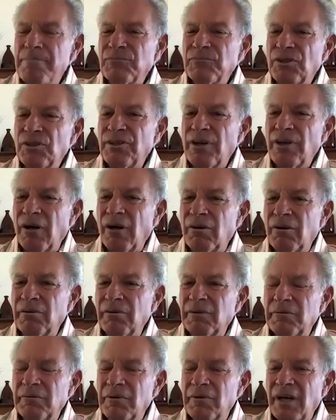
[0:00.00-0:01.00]
at the
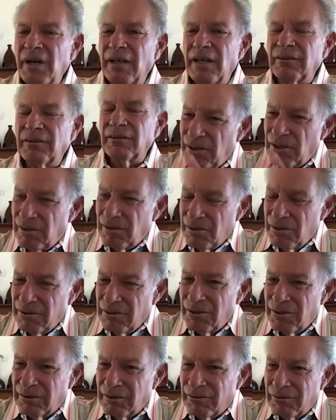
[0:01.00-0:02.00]
last closers camp
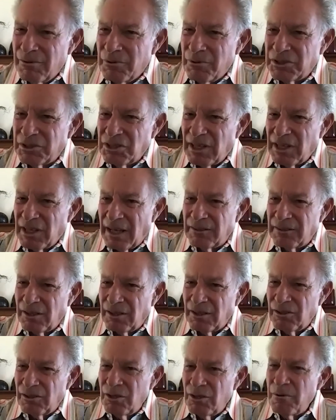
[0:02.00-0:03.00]
that you
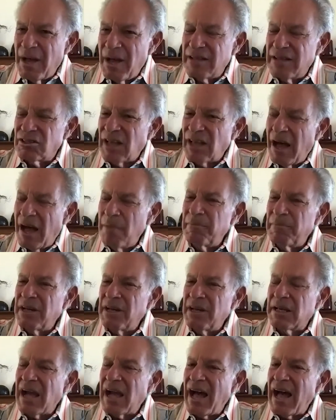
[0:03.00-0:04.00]
attended, you had how many
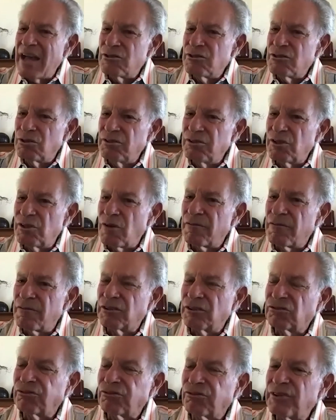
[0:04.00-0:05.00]
guys who did over $3
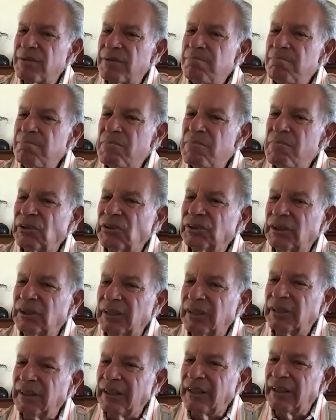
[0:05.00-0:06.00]
million
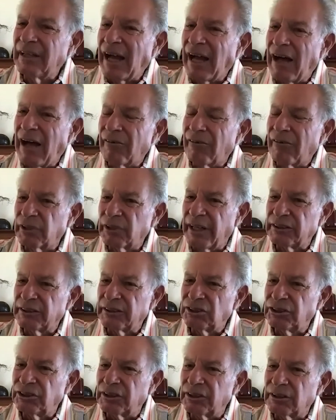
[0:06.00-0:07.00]
good business with
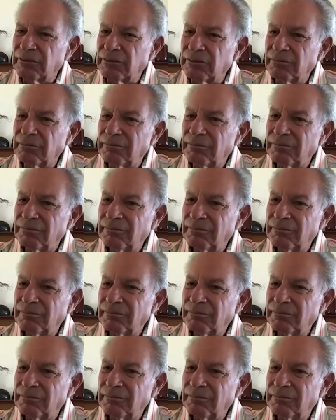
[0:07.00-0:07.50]
you last year?